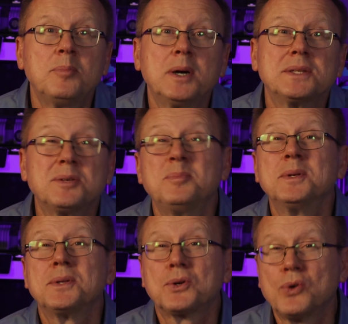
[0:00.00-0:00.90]
but to
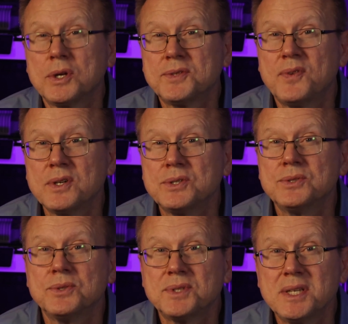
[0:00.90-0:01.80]
build a
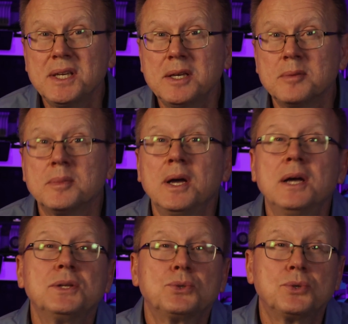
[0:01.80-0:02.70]
cross-functional team
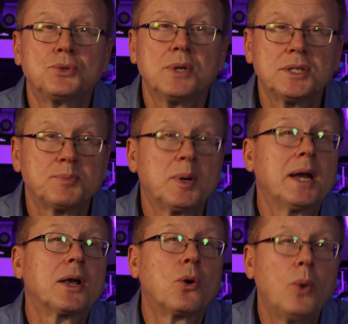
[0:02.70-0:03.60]
to address
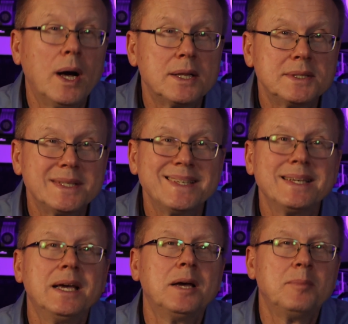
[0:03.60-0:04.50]
product
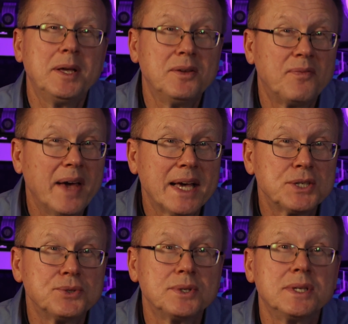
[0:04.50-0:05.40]
quality,
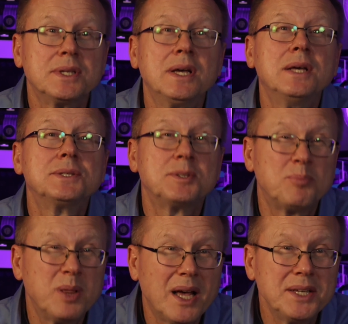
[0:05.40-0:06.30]
manufacturing,
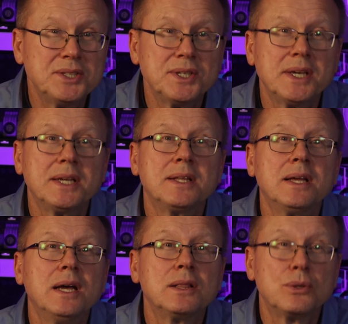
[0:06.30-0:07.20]
supply chain,
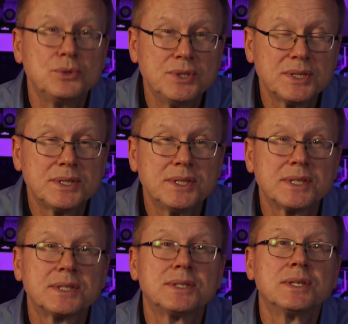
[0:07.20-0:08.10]

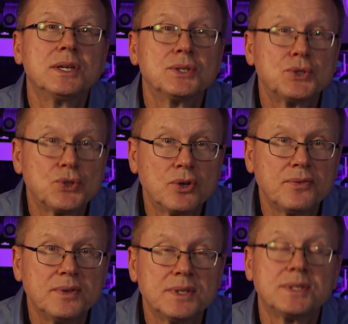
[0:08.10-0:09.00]
logistics,
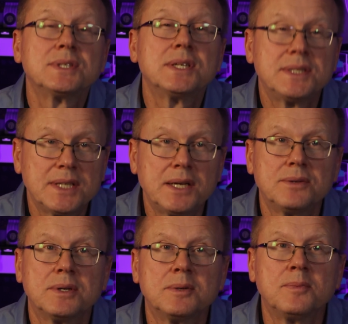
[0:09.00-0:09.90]
service, et cetera.